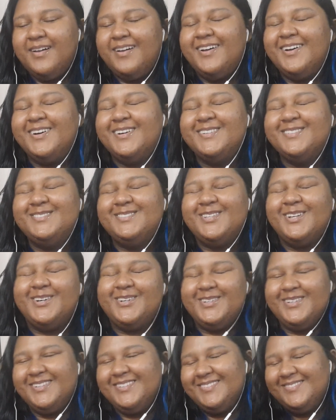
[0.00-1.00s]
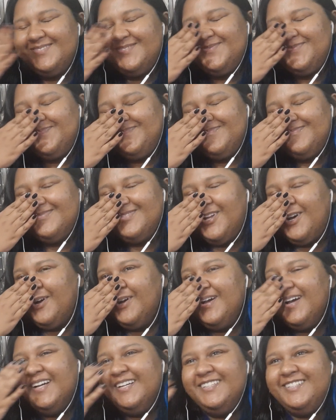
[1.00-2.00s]
Oh, no. No.
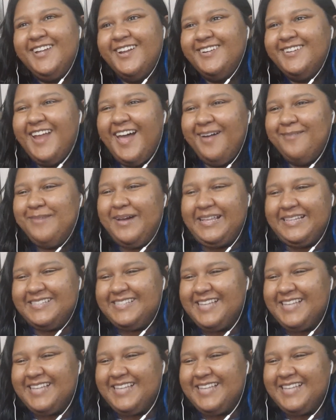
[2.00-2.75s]
You're not my